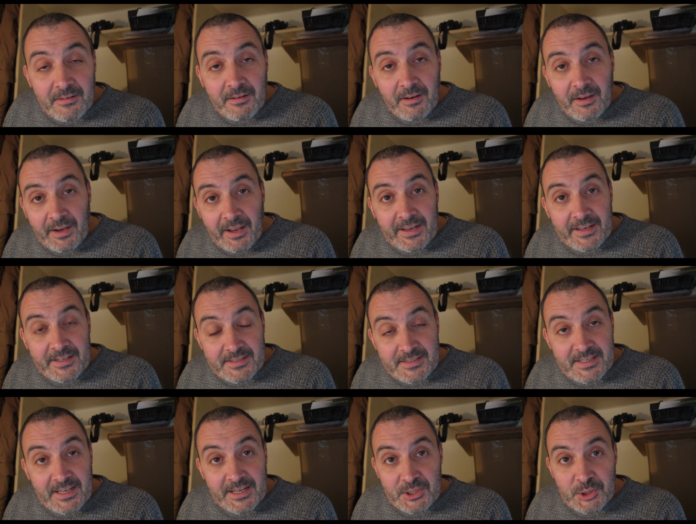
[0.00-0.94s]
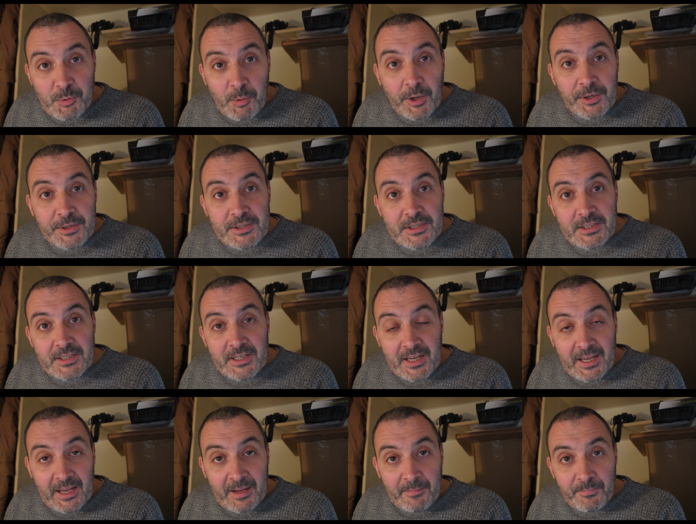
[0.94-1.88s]
and I can send you out
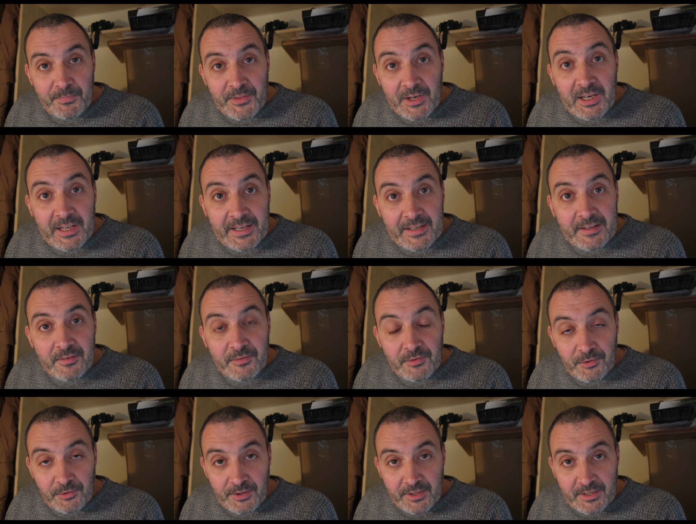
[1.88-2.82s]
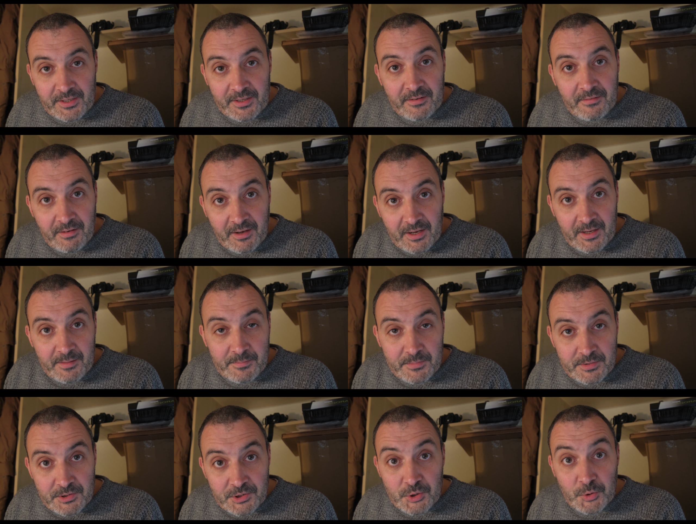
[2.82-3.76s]
the link to the
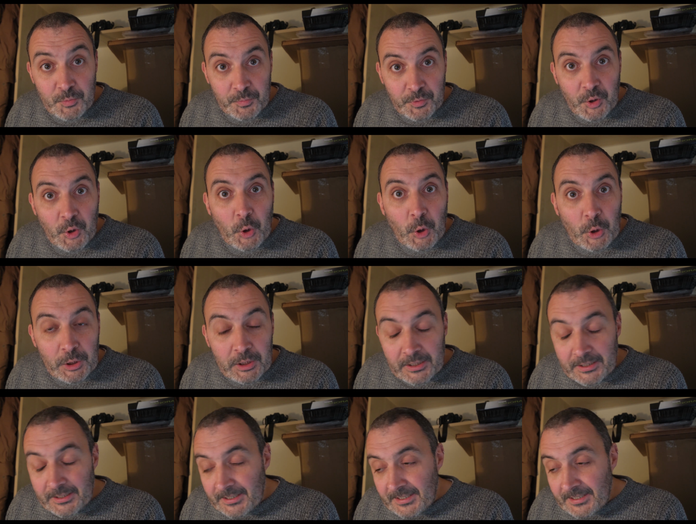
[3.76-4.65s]
Zoom call.